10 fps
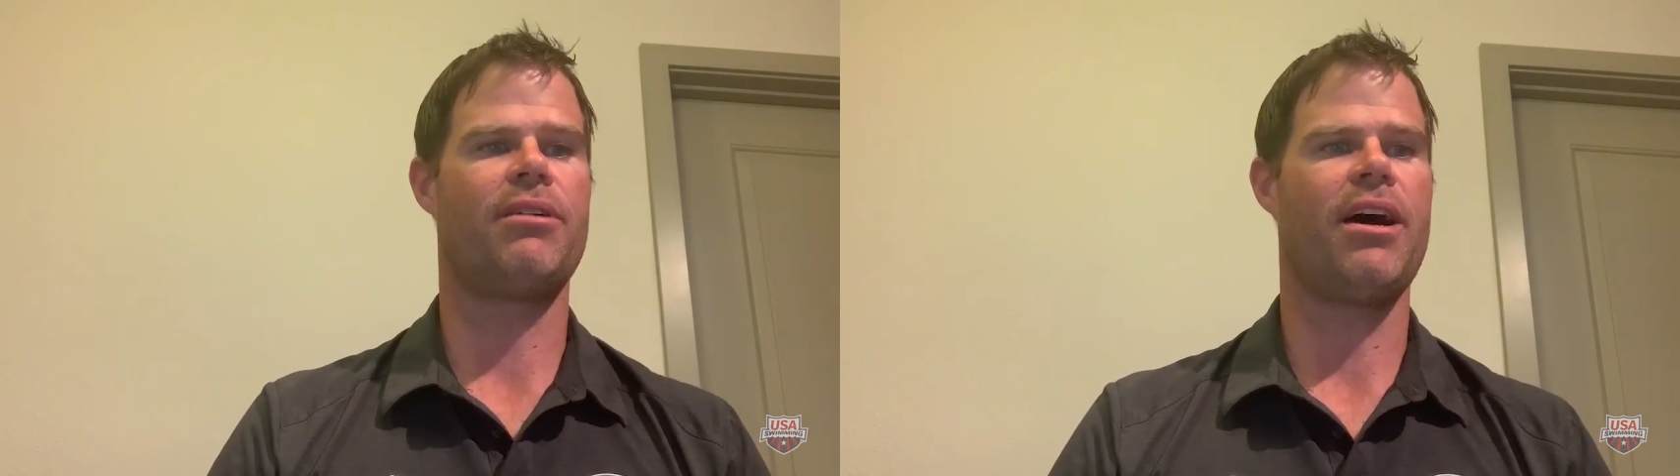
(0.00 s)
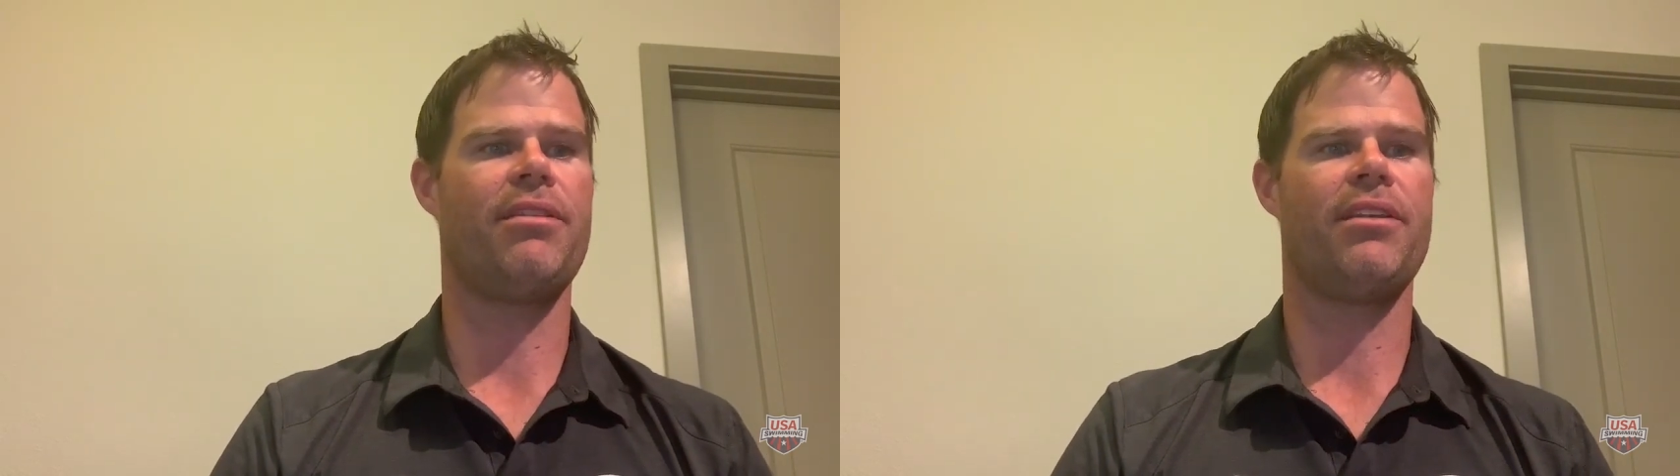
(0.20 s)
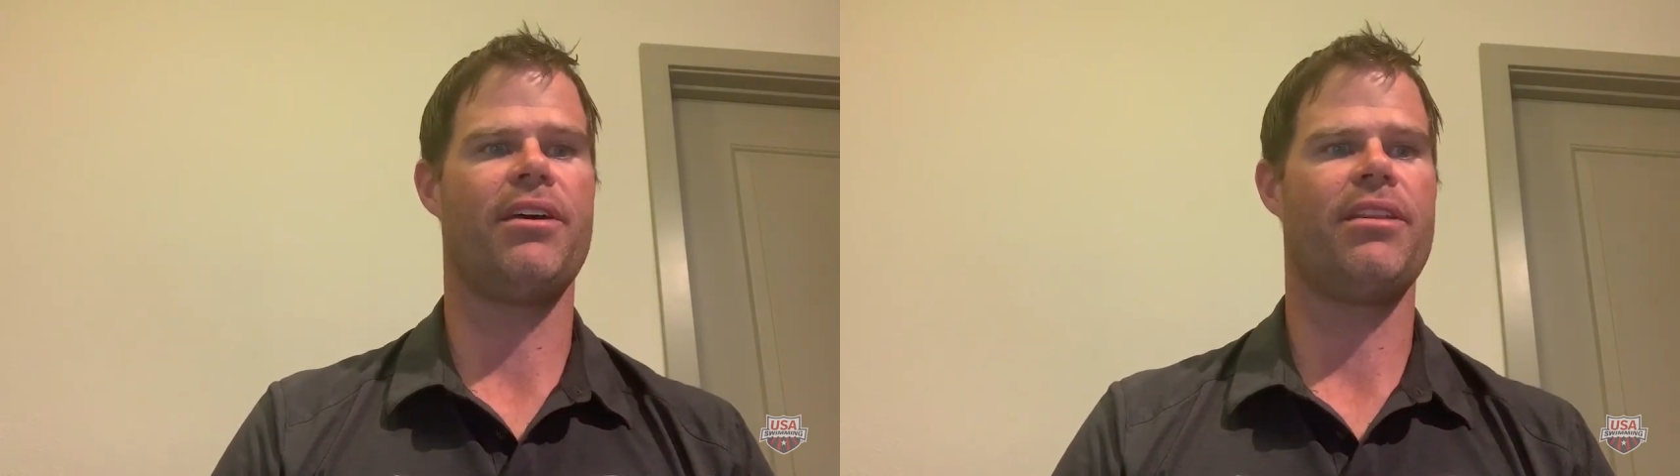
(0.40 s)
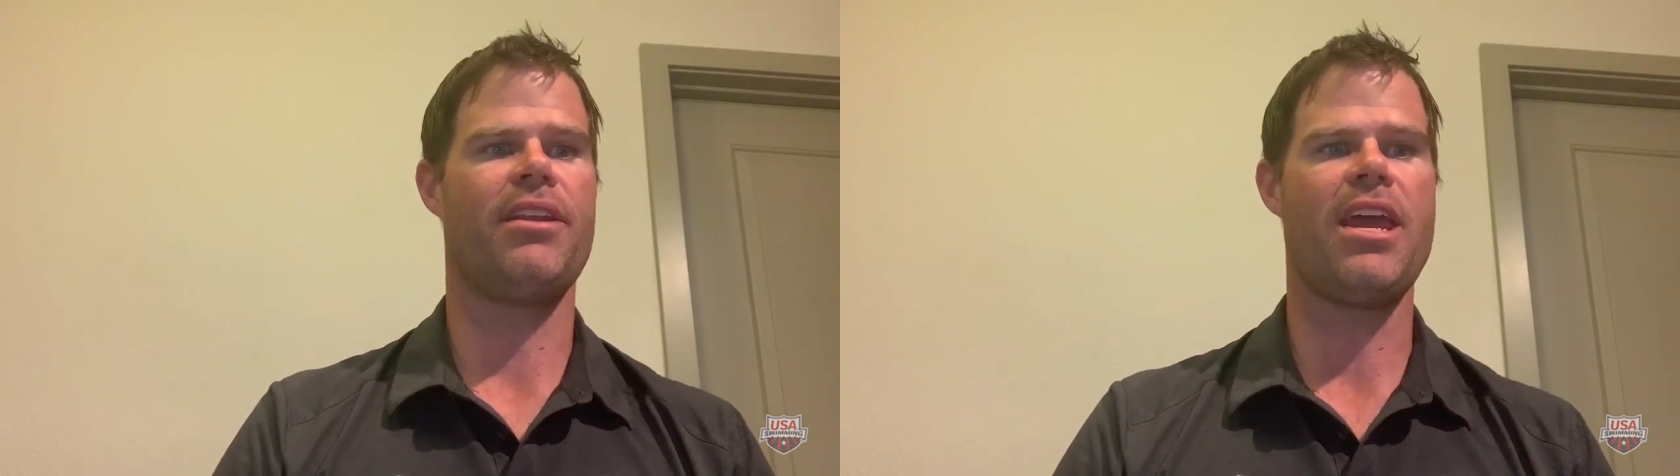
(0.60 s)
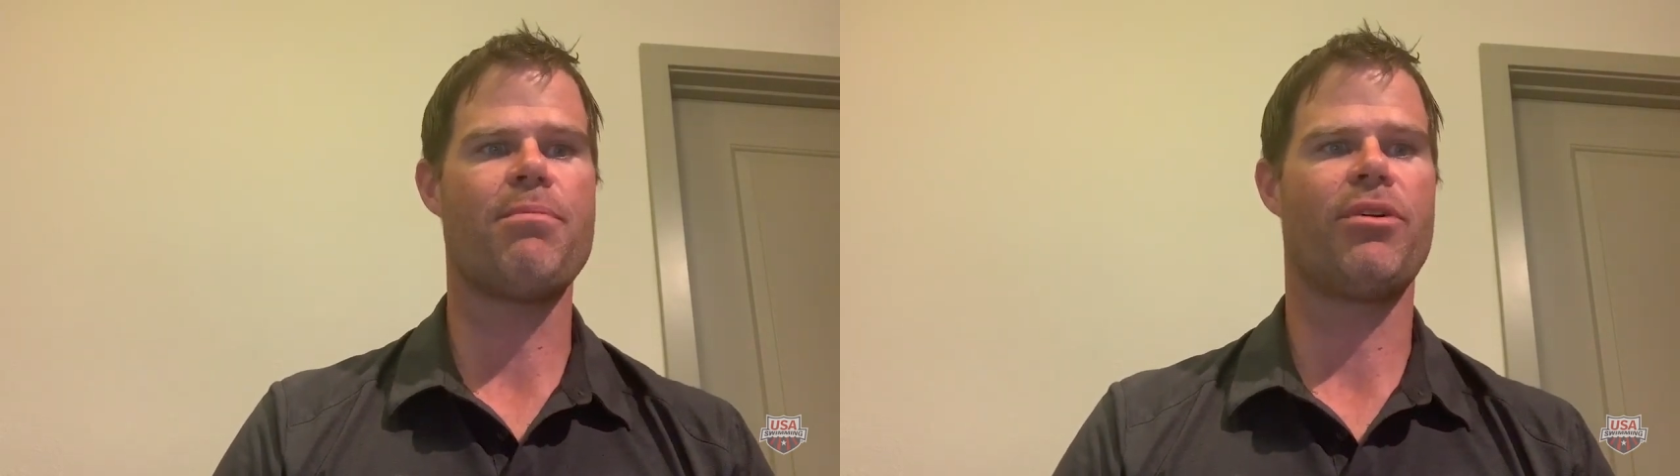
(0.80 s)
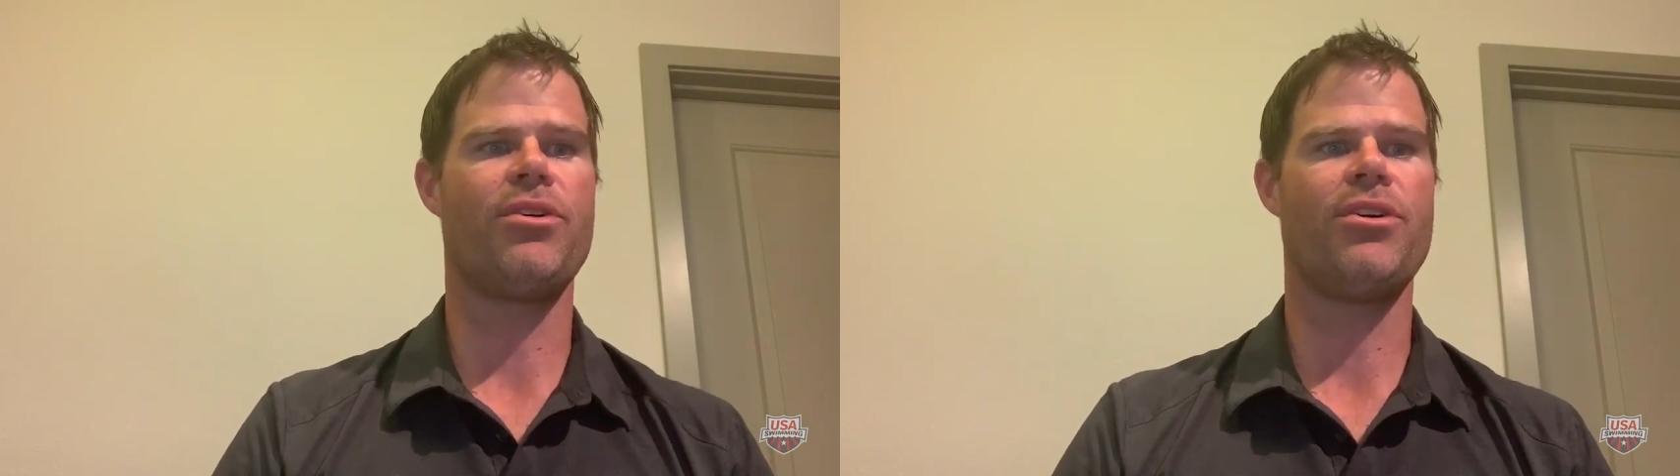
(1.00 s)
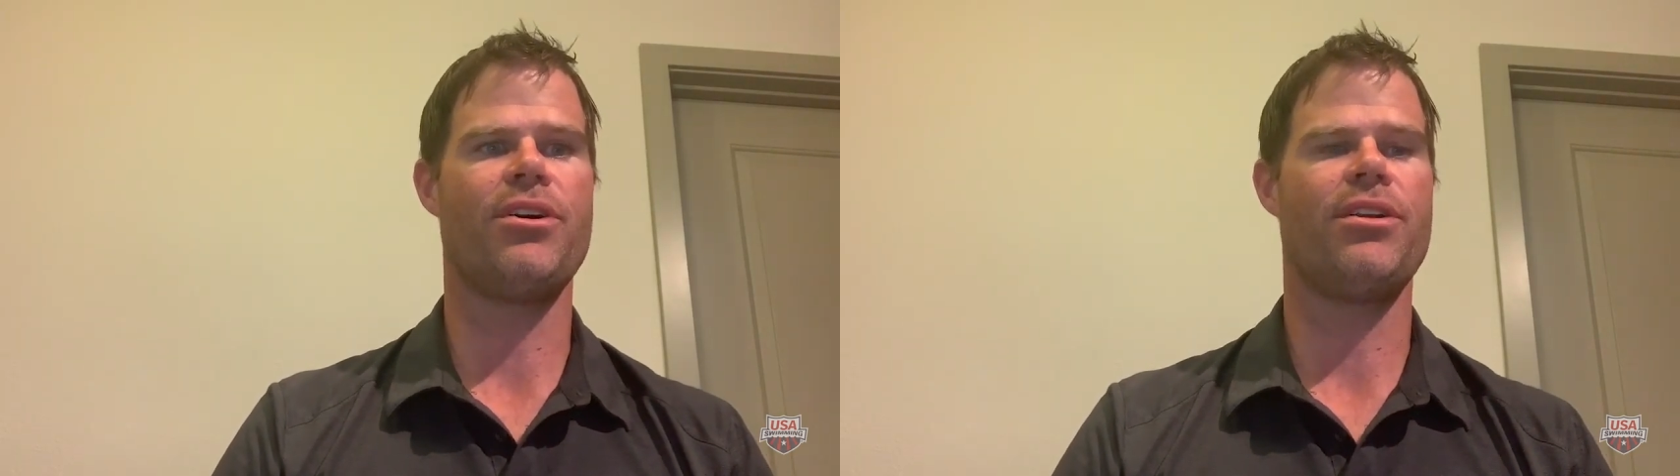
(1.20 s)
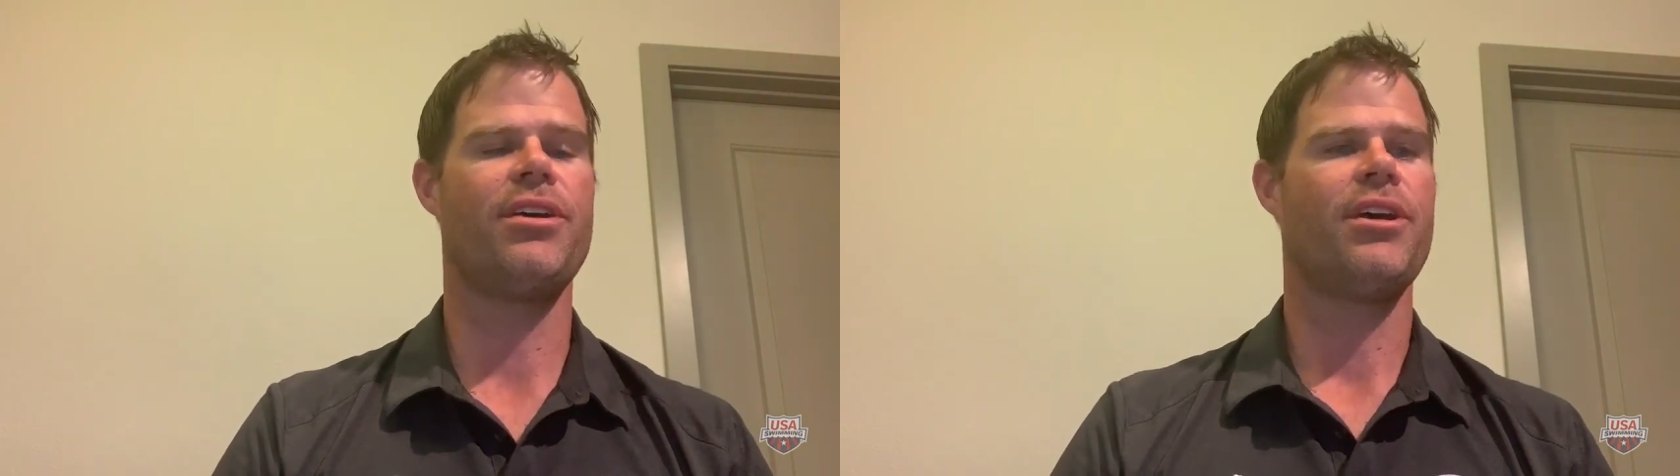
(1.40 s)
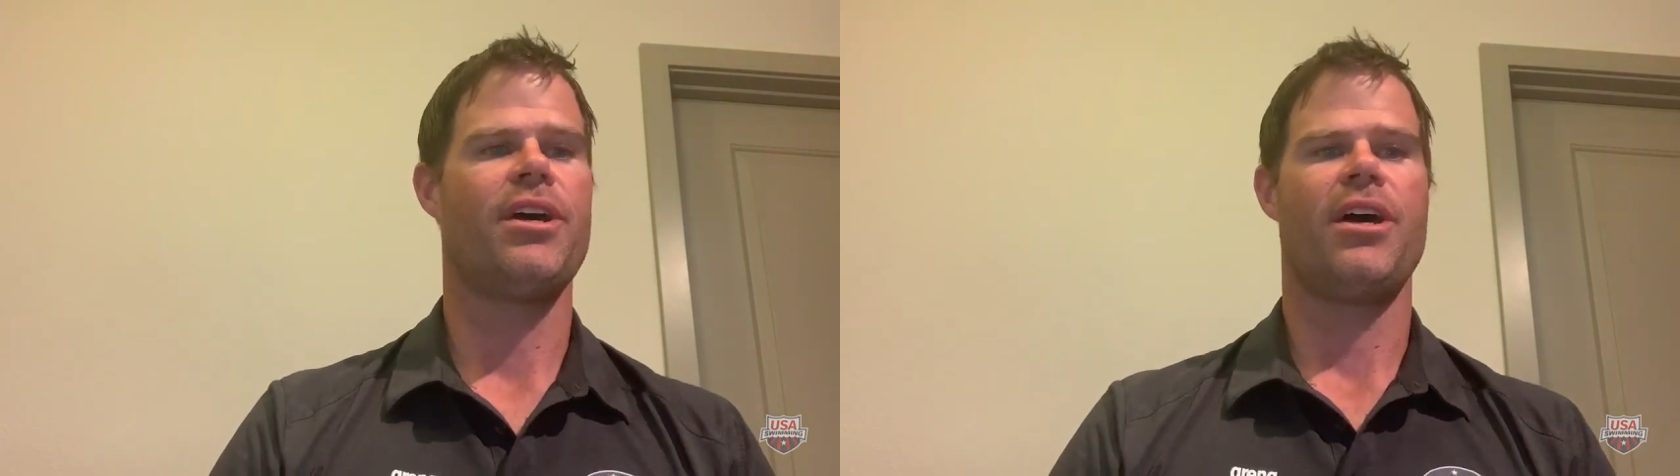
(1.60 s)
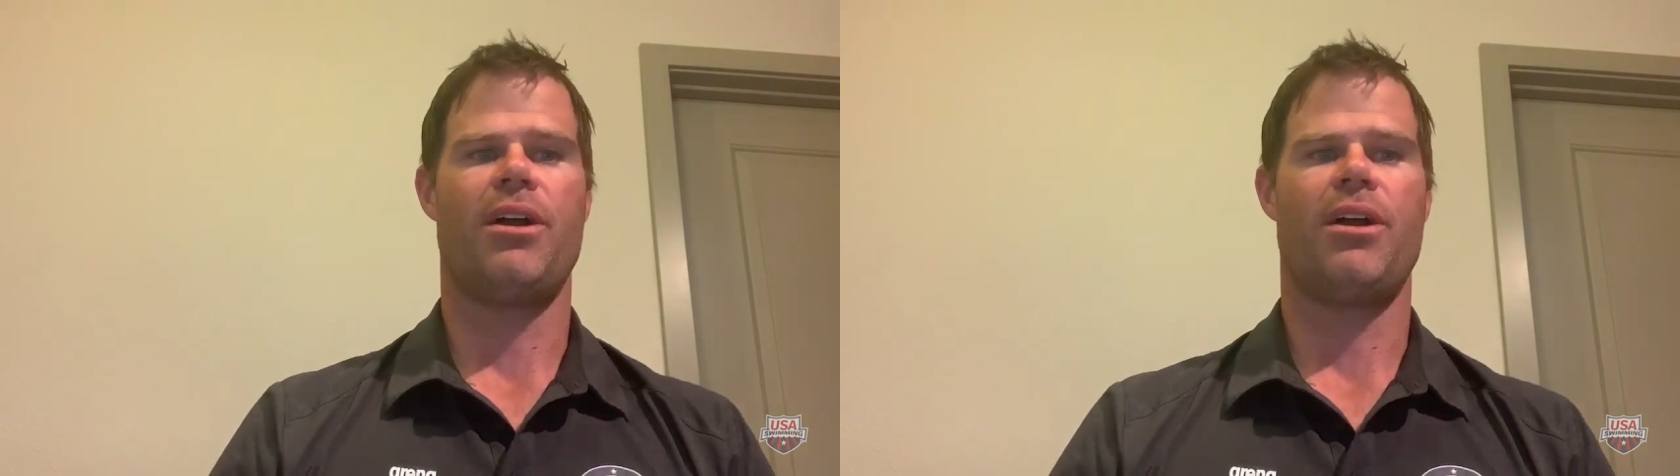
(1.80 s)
around the, the neighborhood,